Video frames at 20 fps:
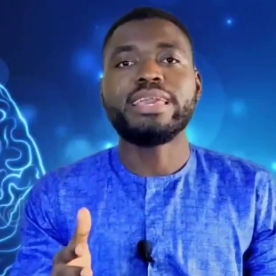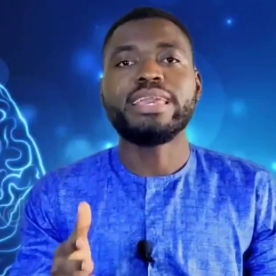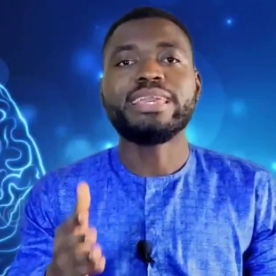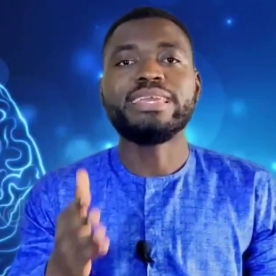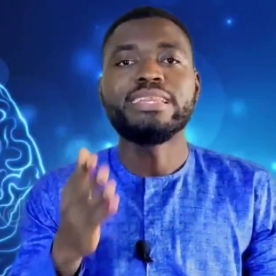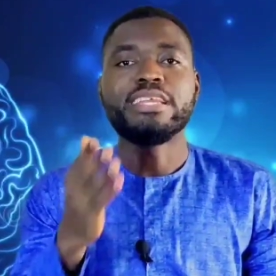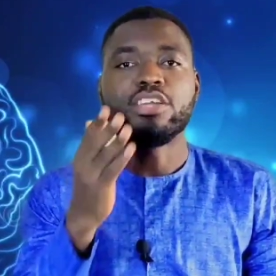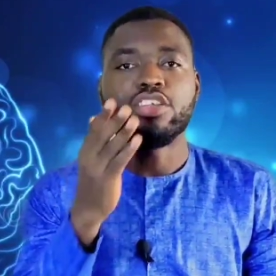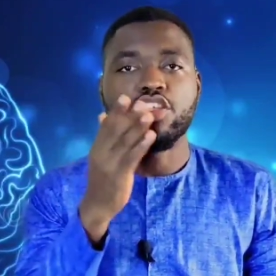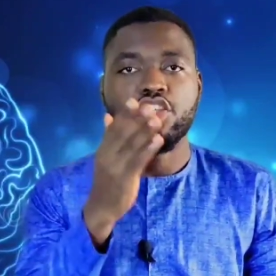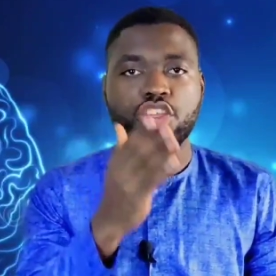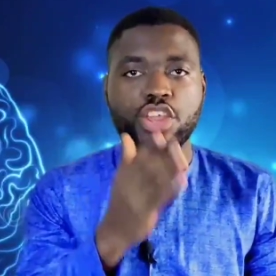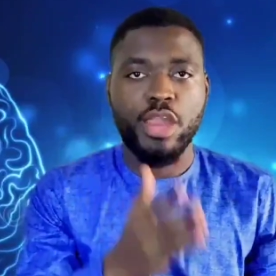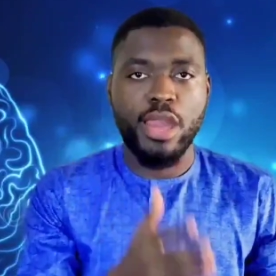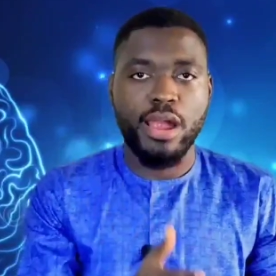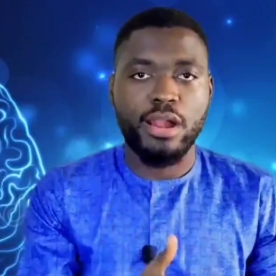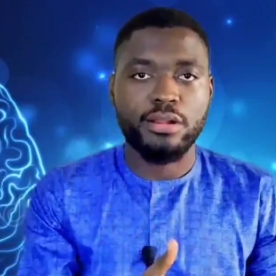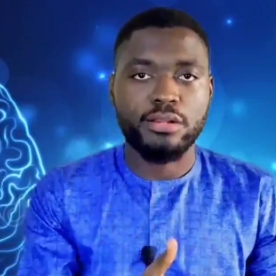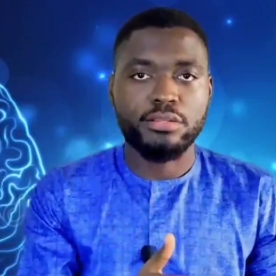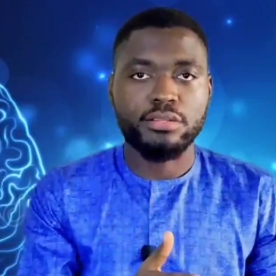in a
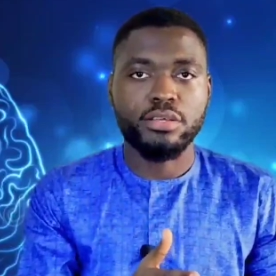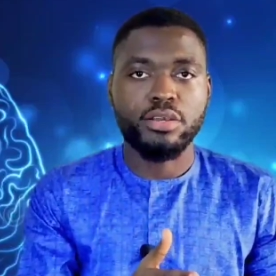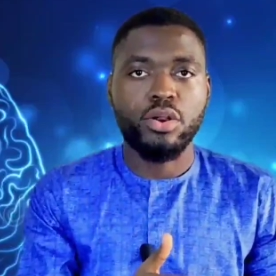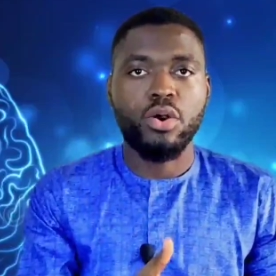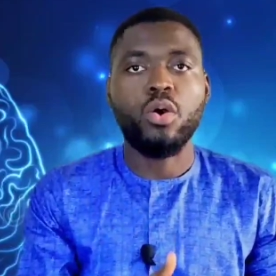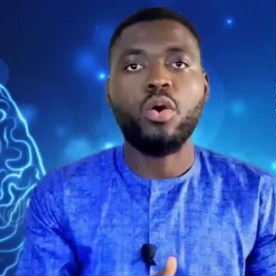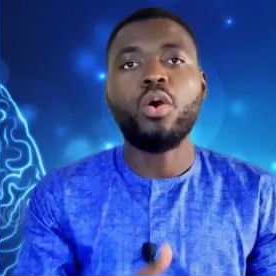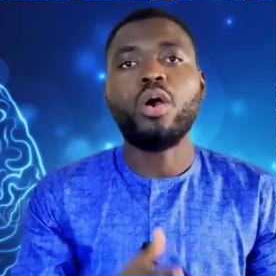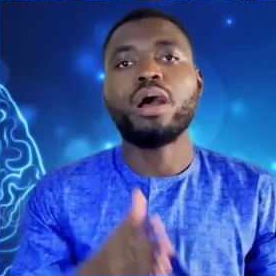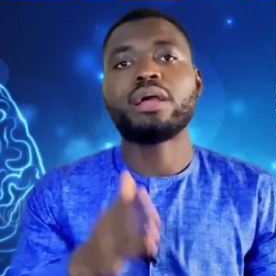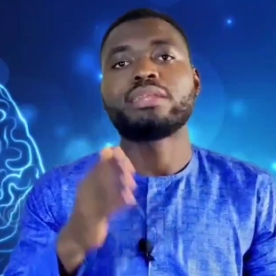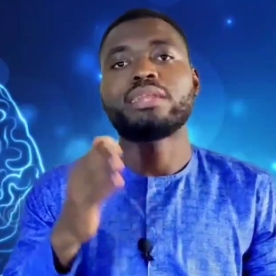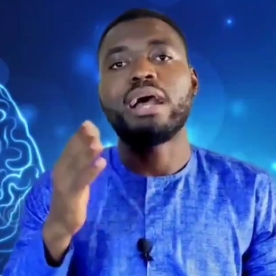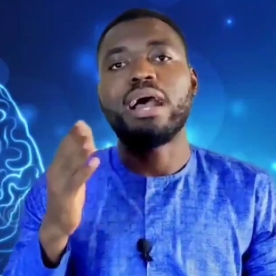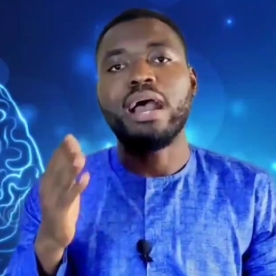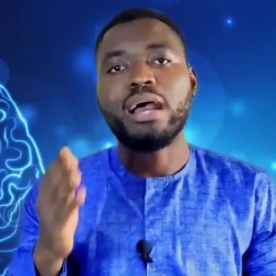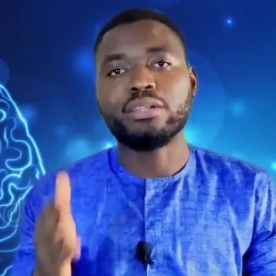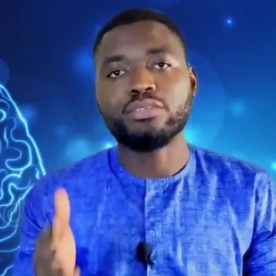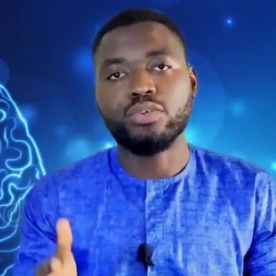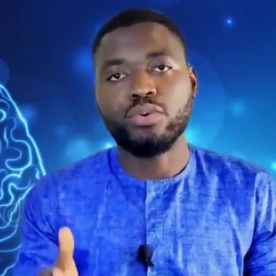child or an
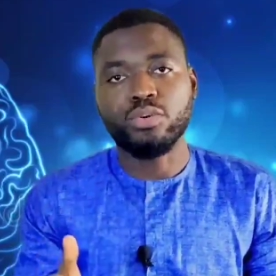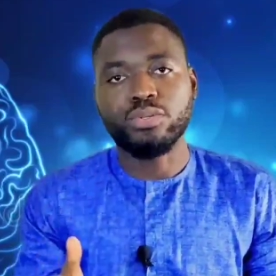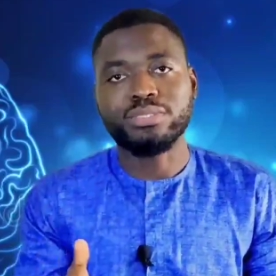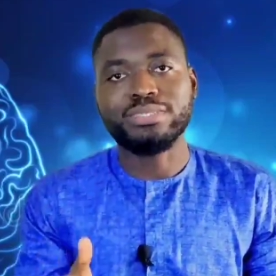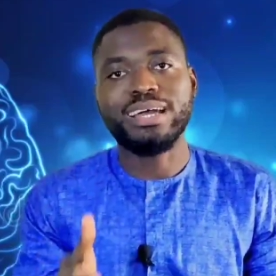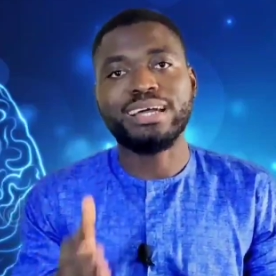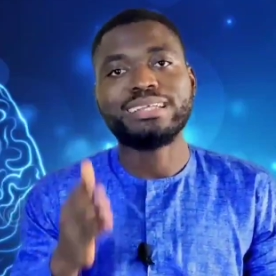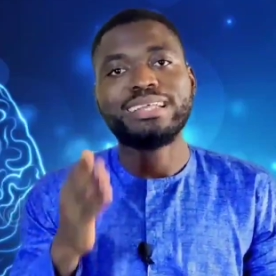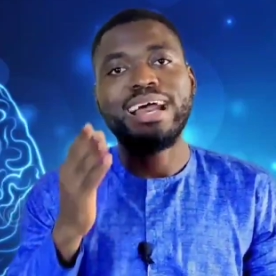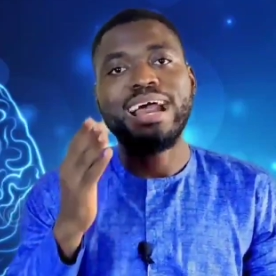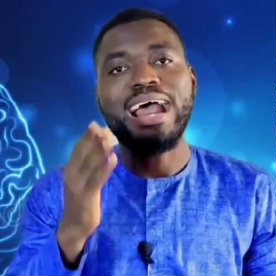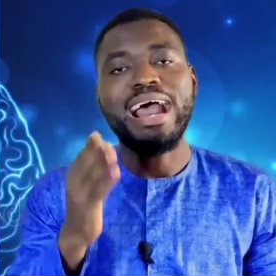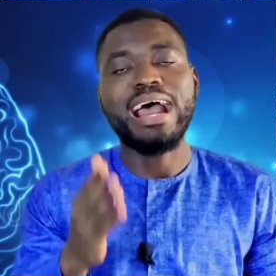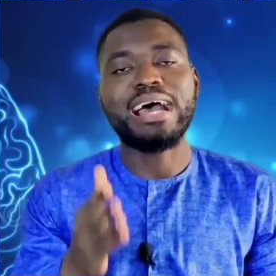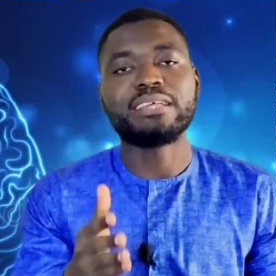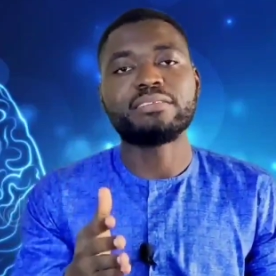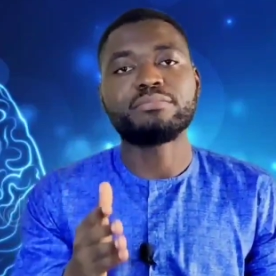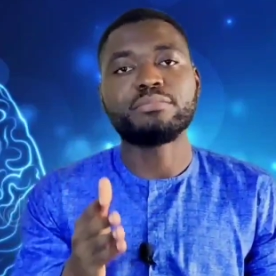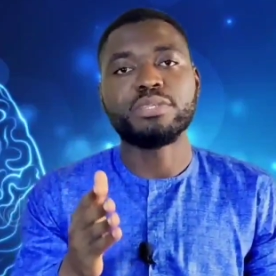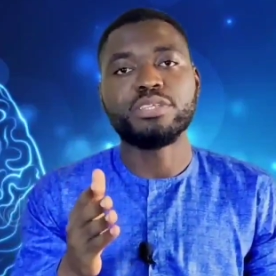adult that
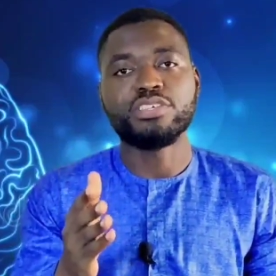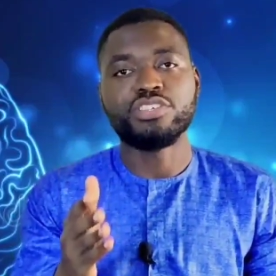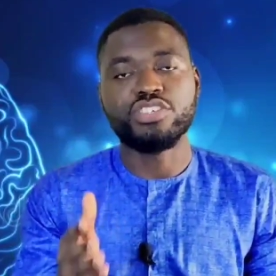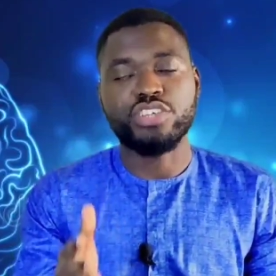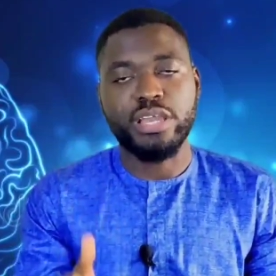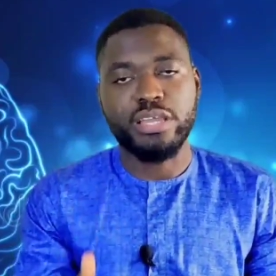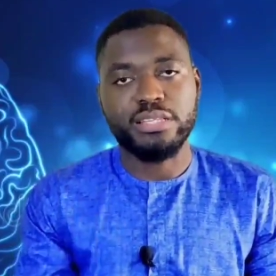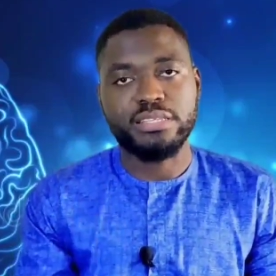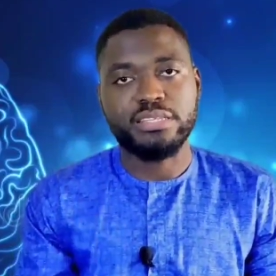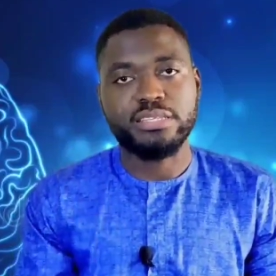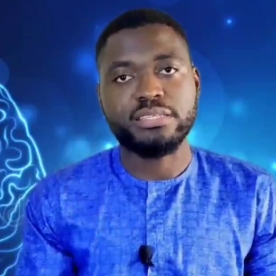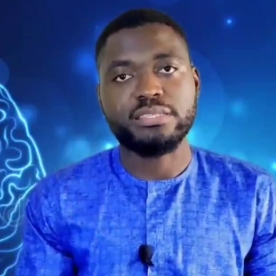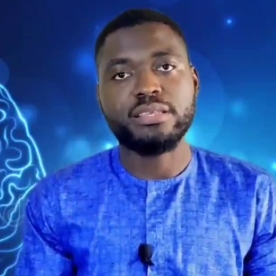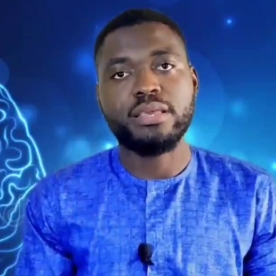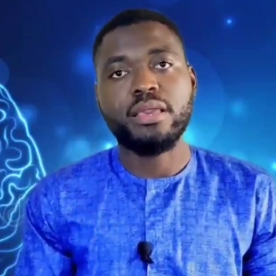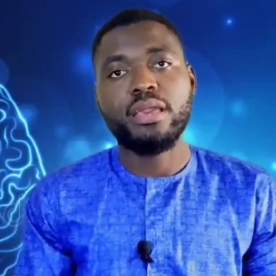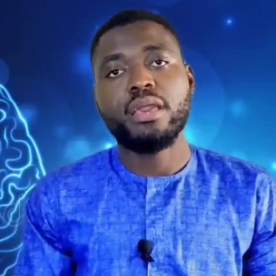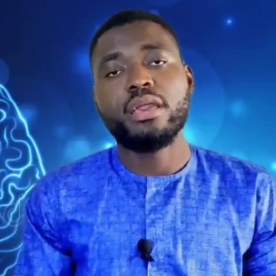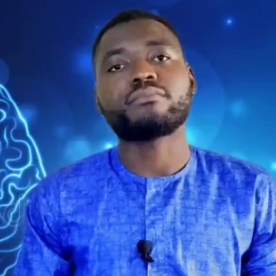has meningitis?